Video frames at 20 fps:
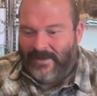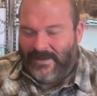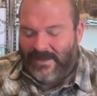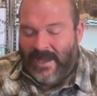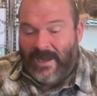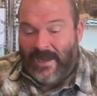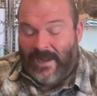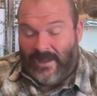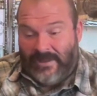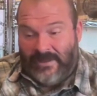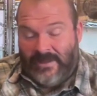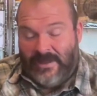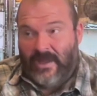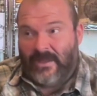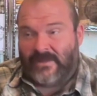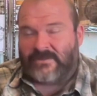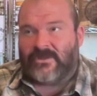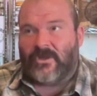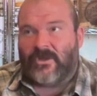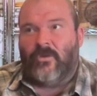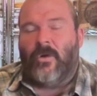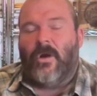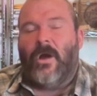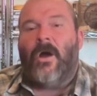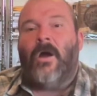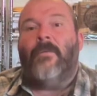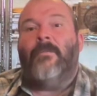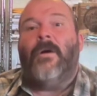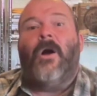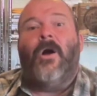Yeah. So
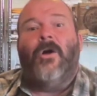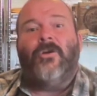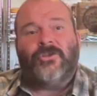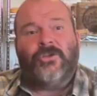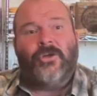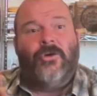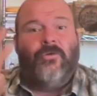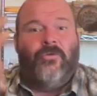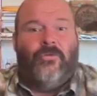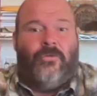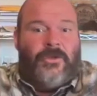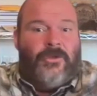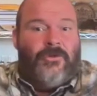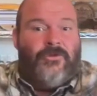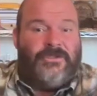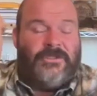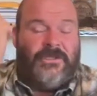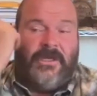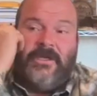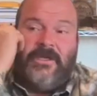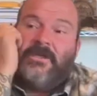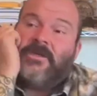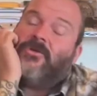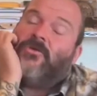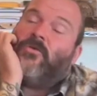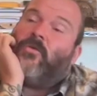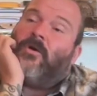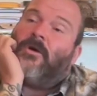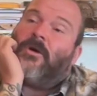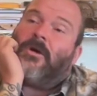also you said
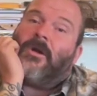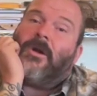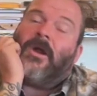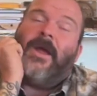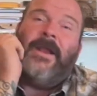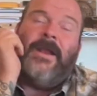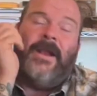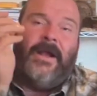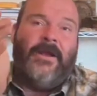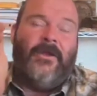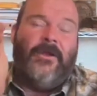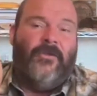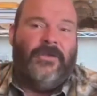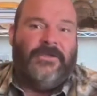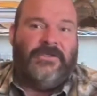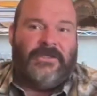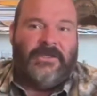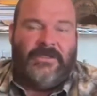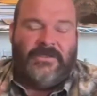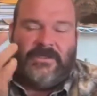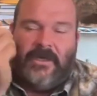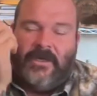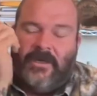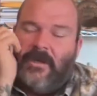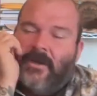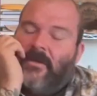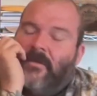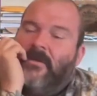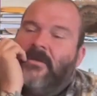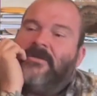you were, and I know this is
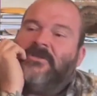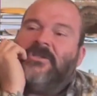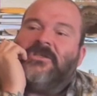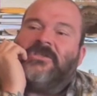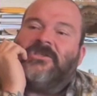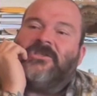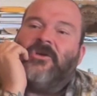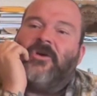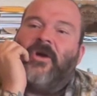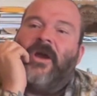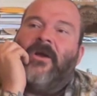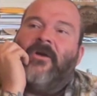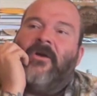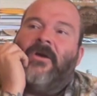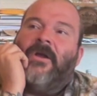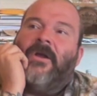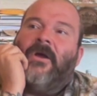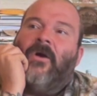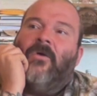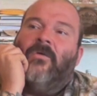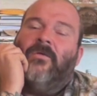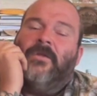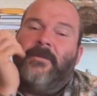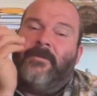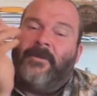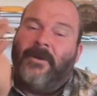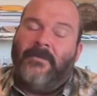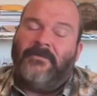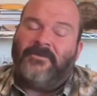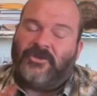just your area only,
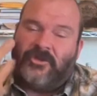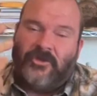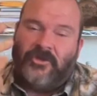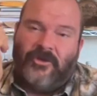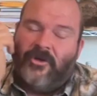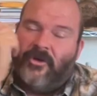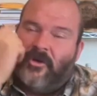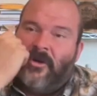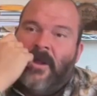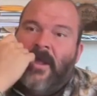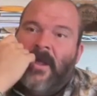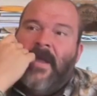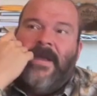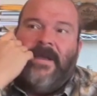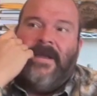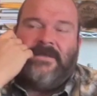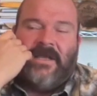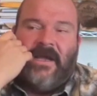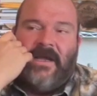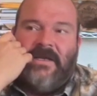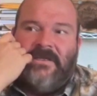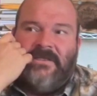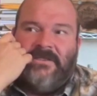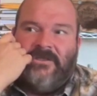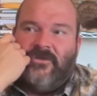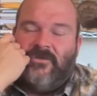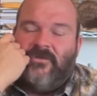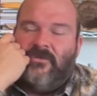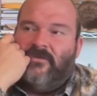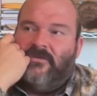but I'm sure you're excited
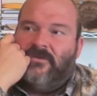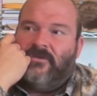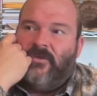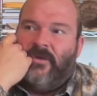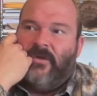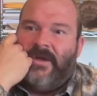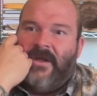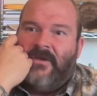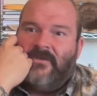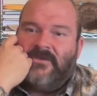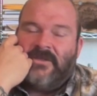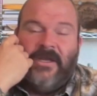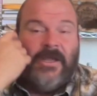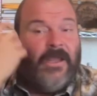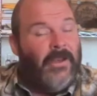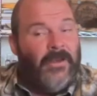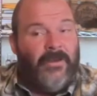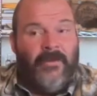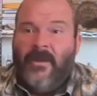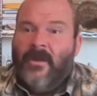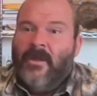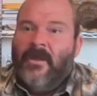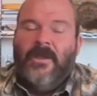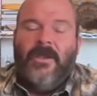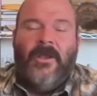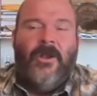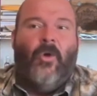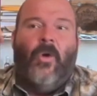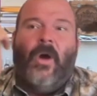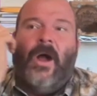to announce it. And
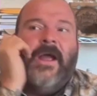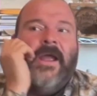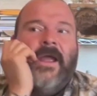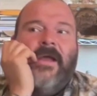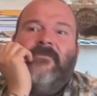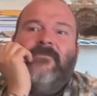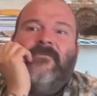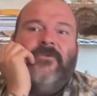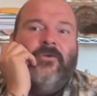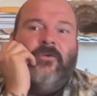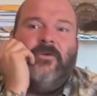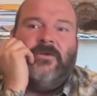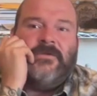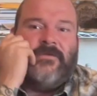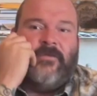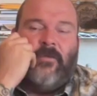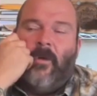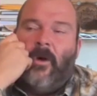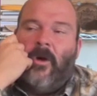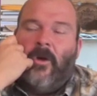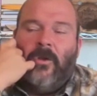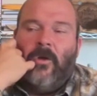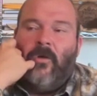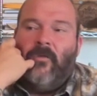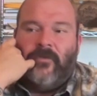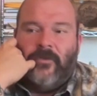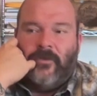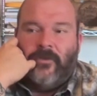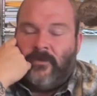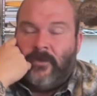you know, I have viewers from all
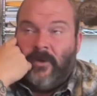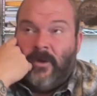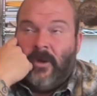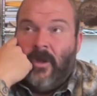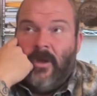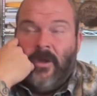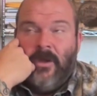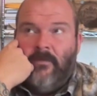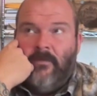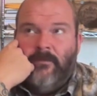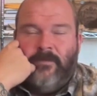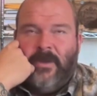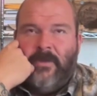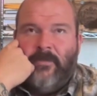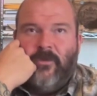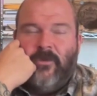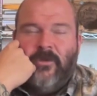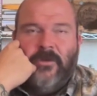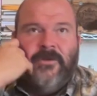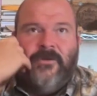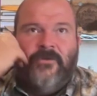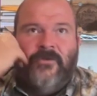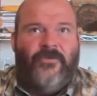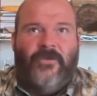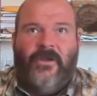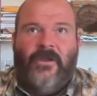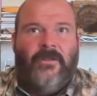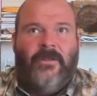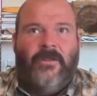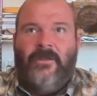over, people in New
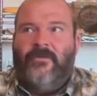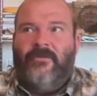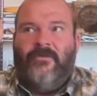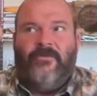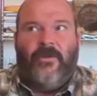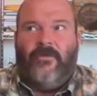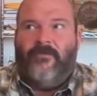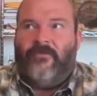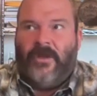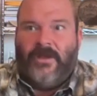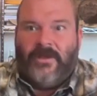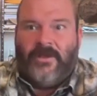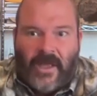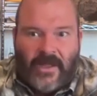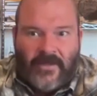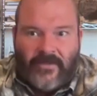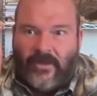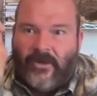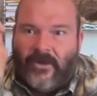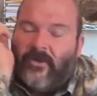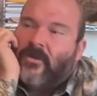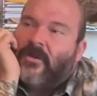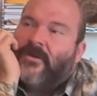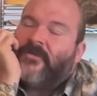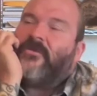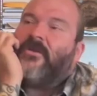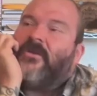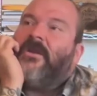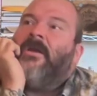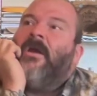Zealand, stuff like that are
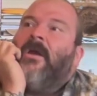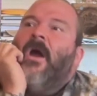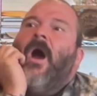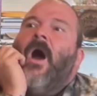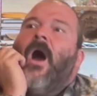listening.